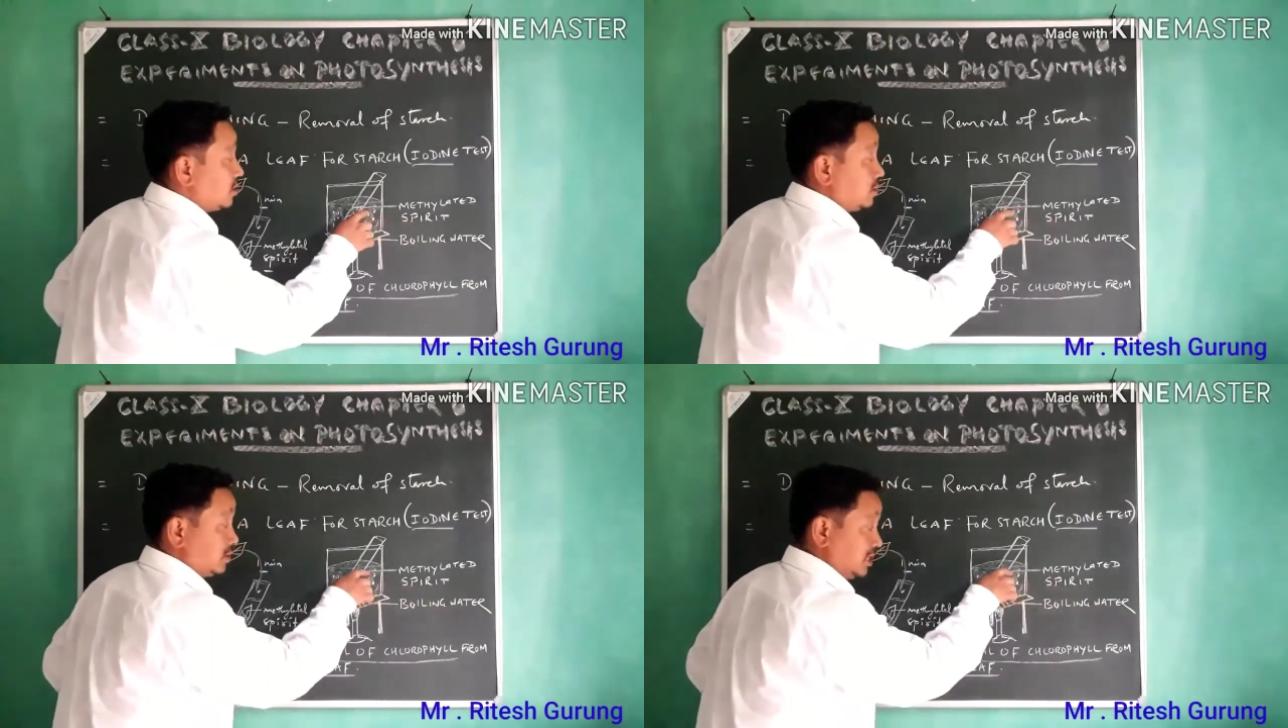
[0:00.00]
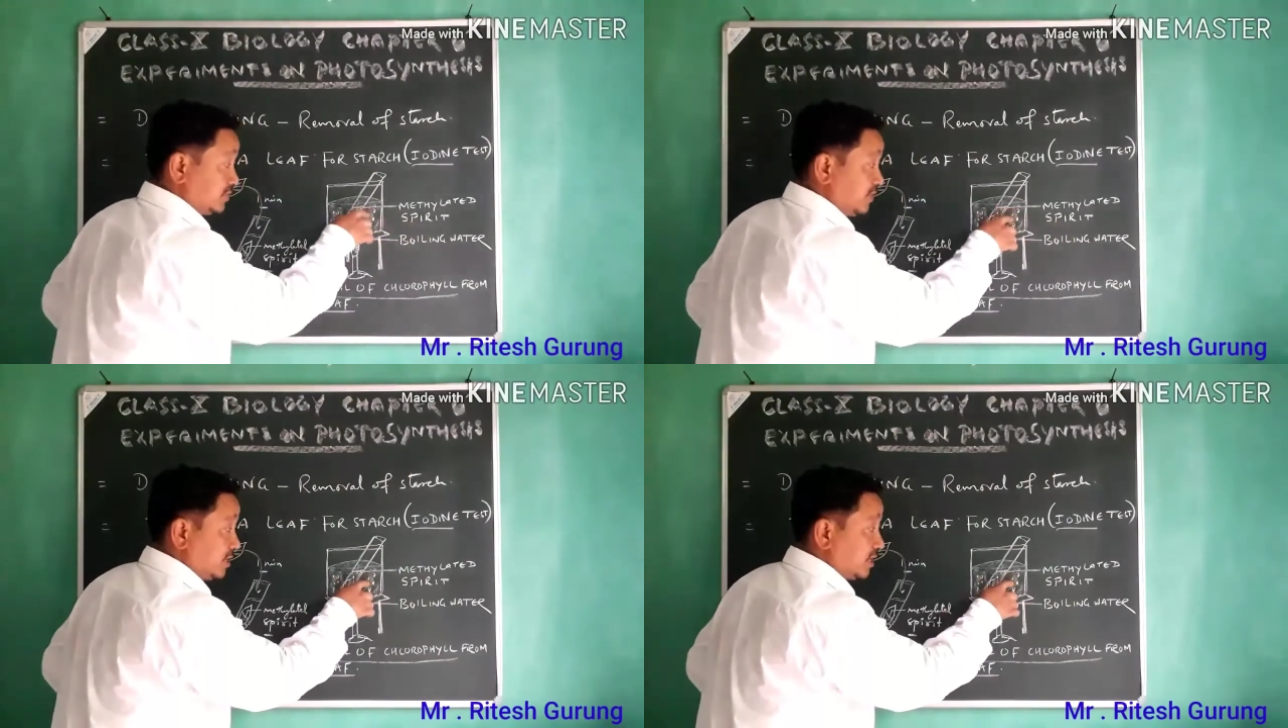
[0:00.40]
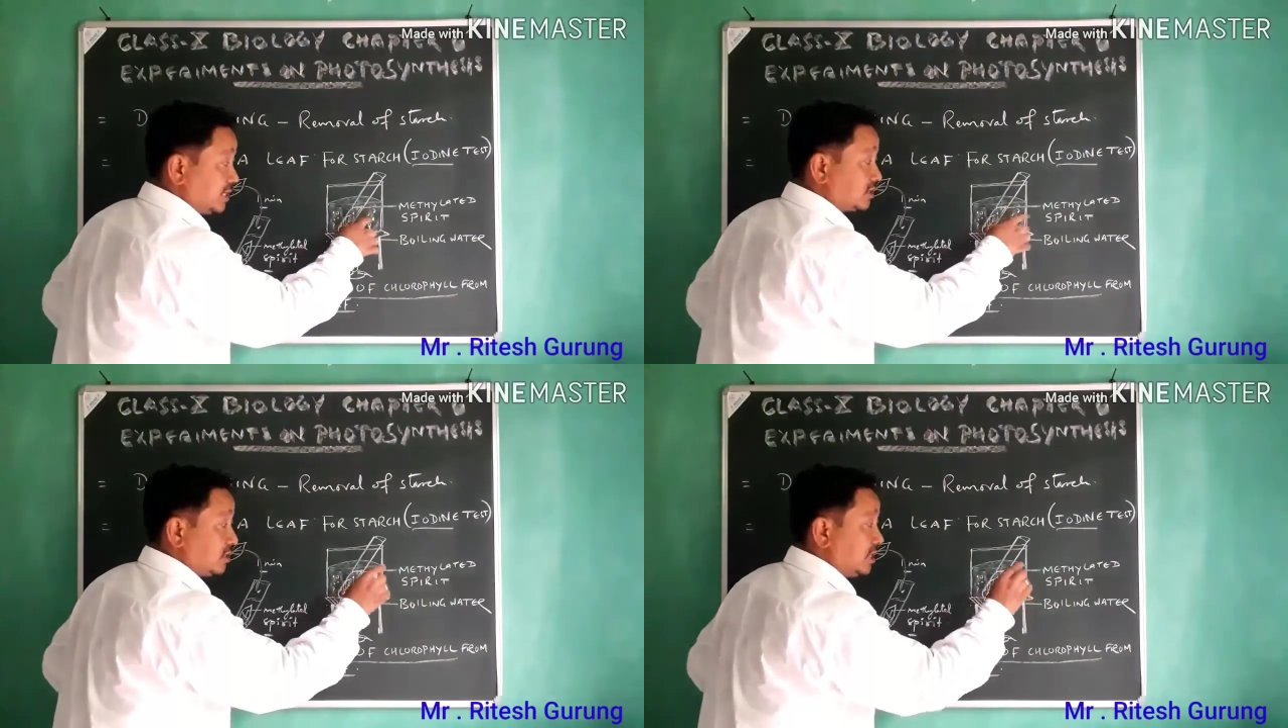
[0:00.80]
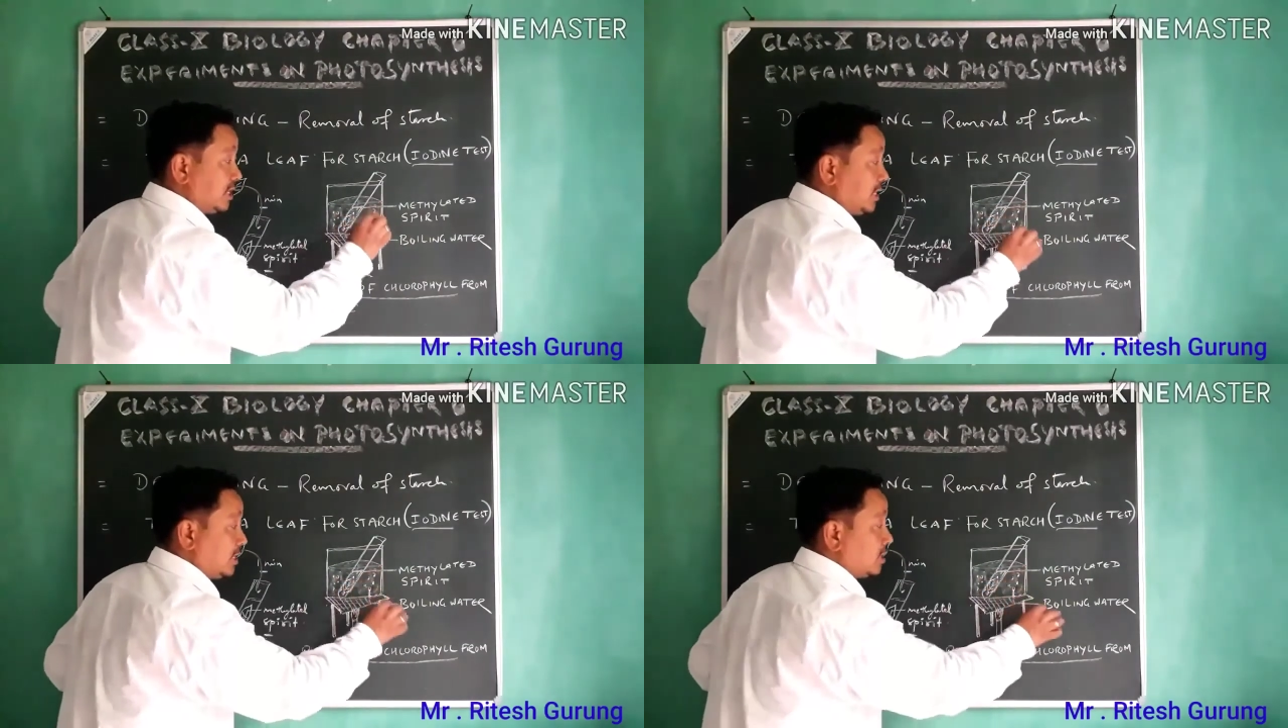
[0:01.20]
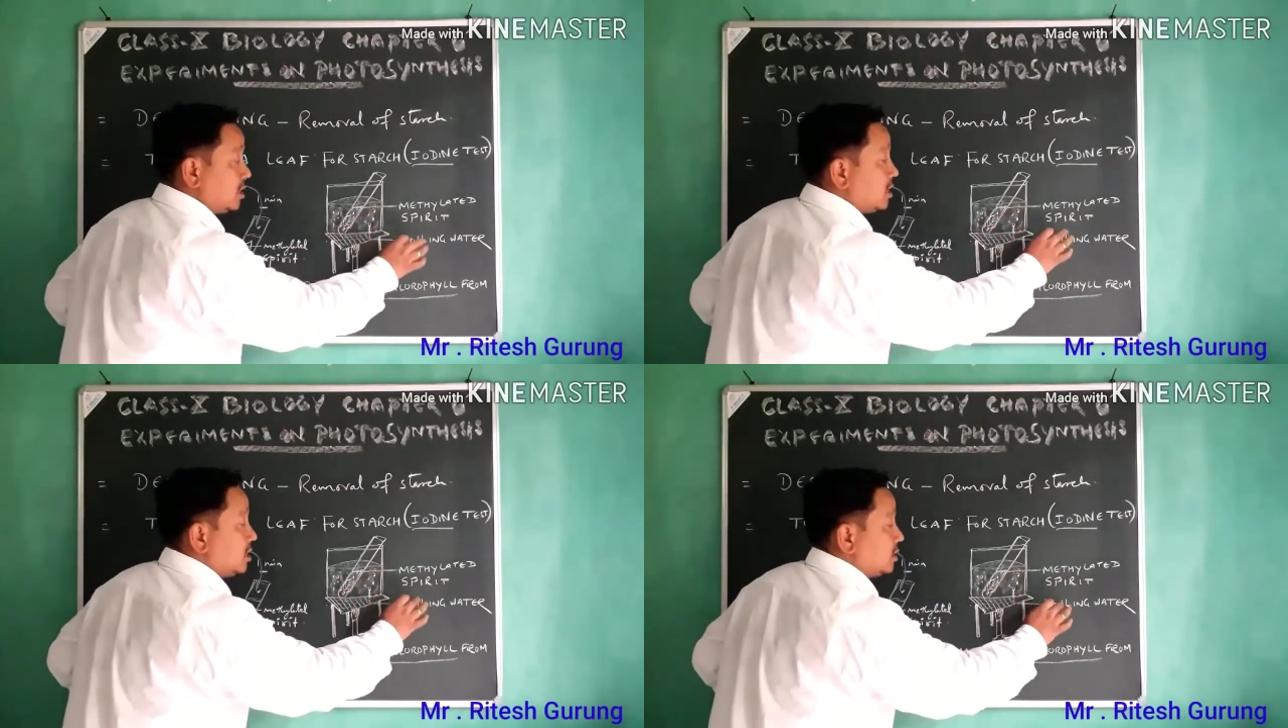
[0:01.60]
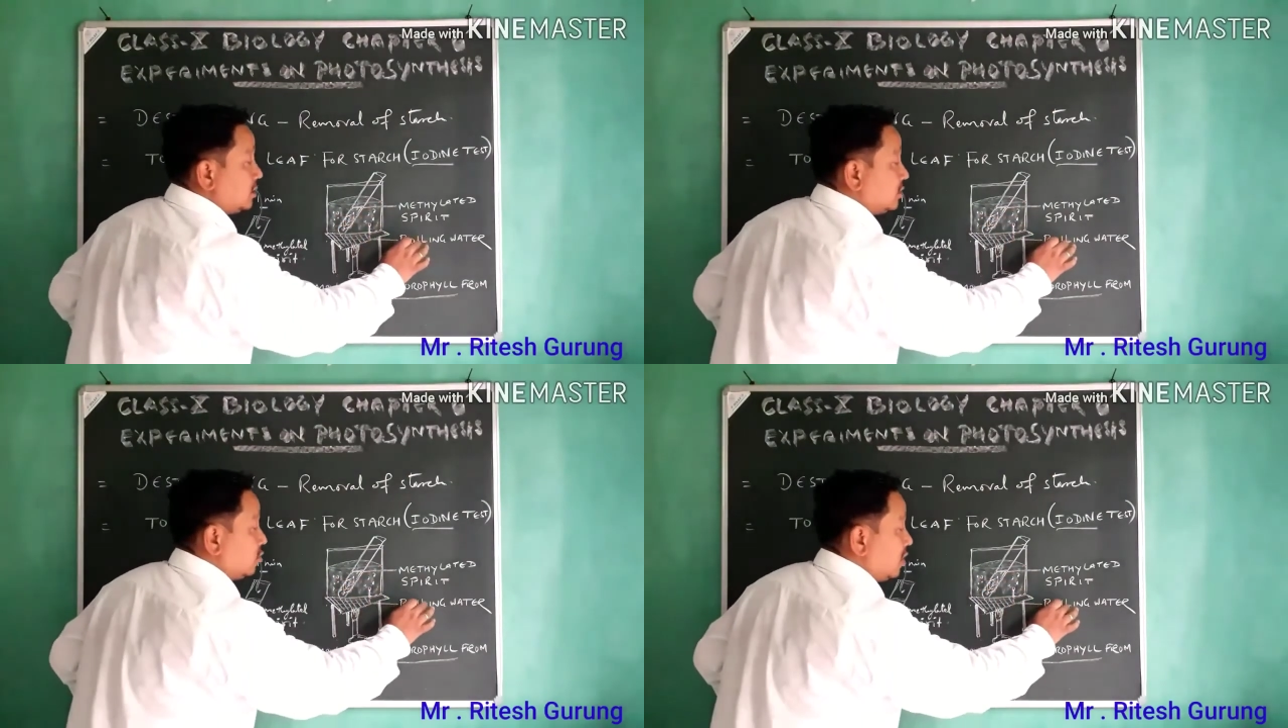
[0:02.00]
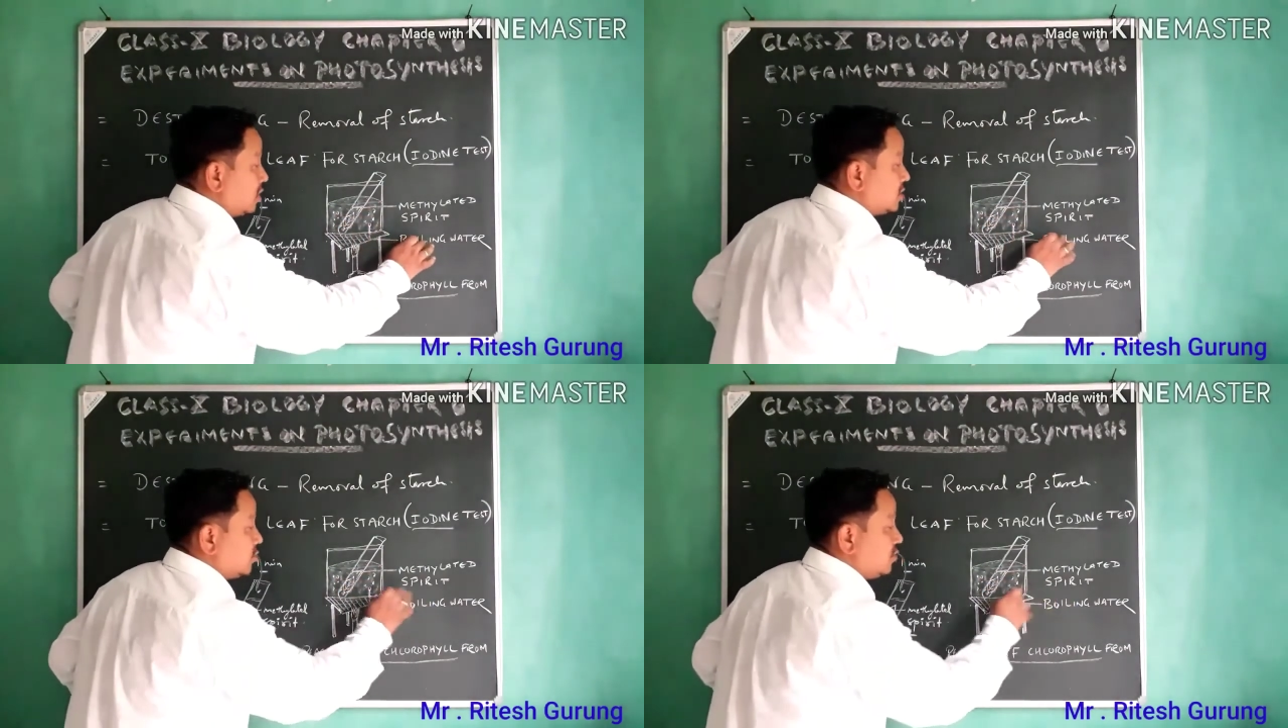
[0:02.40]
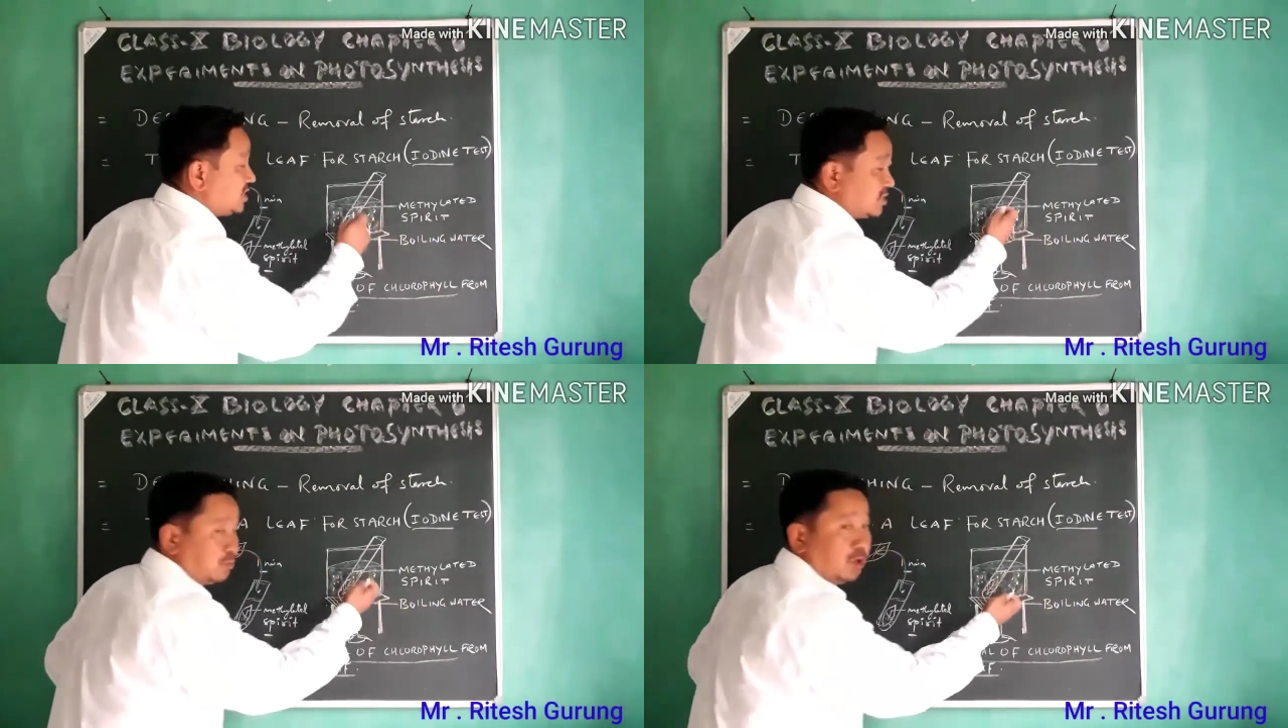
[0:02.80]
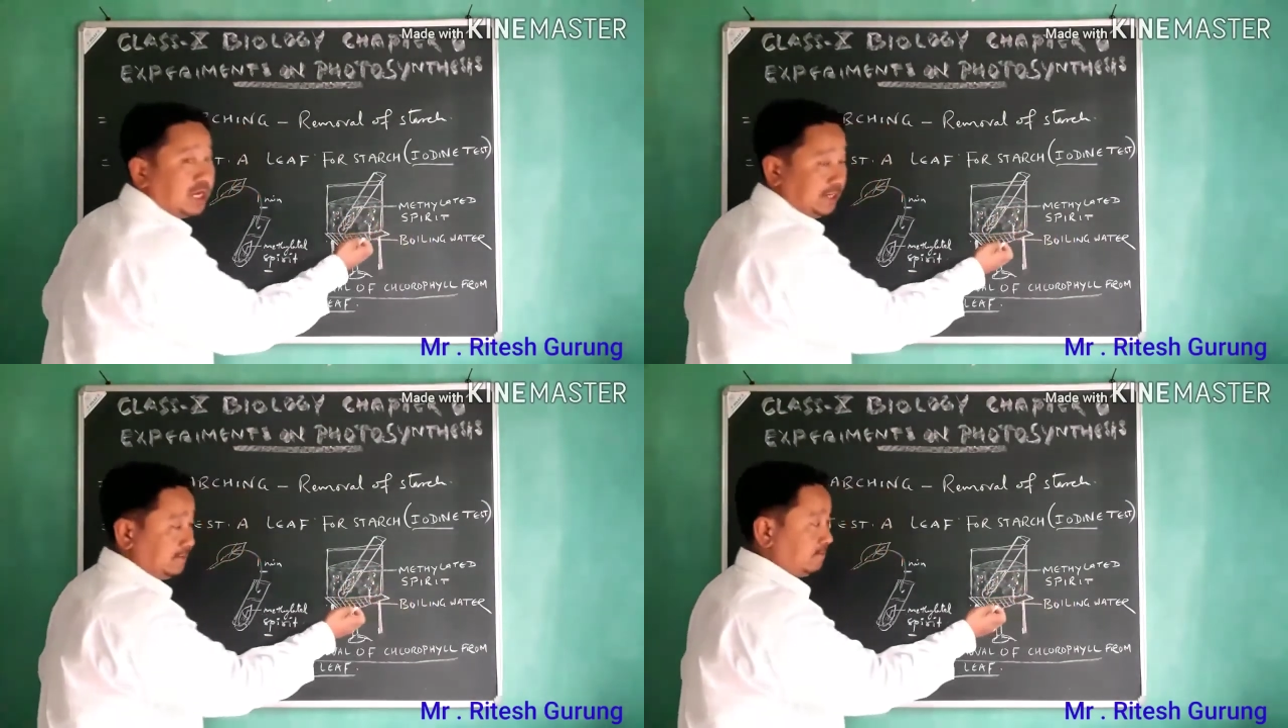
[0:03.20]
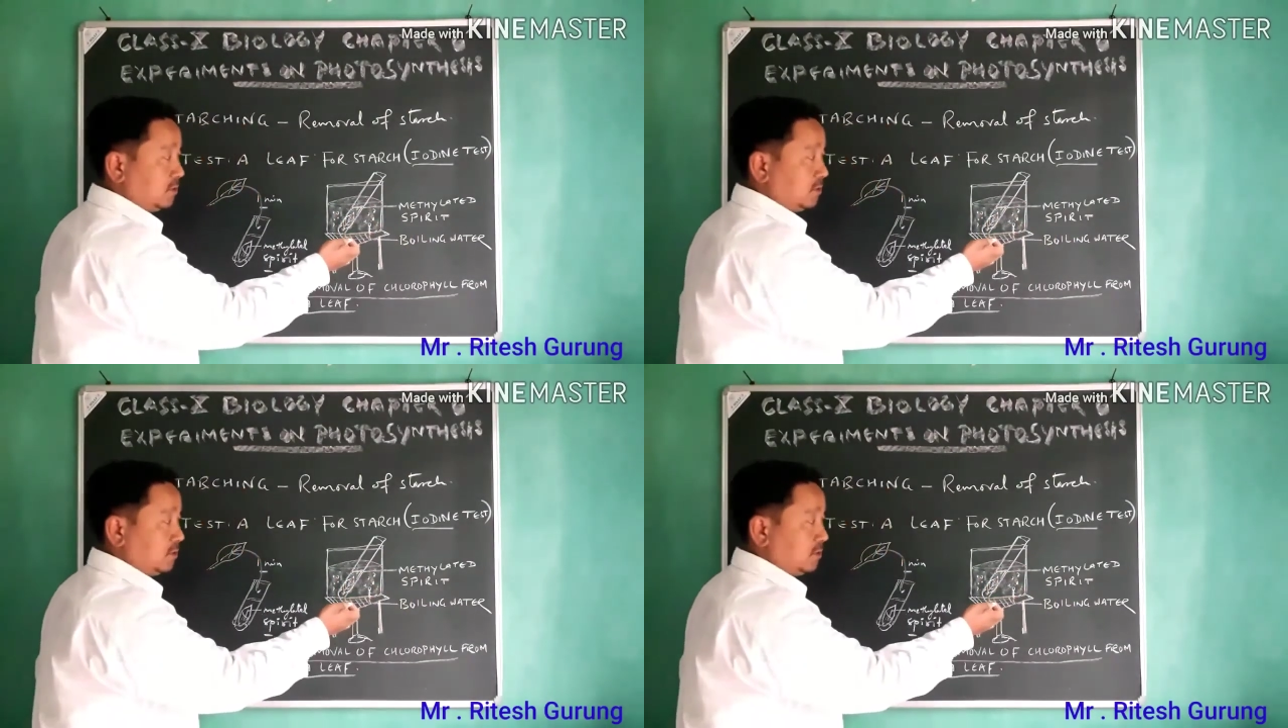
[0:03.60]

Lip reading: this beaker is containing the water which is boiling.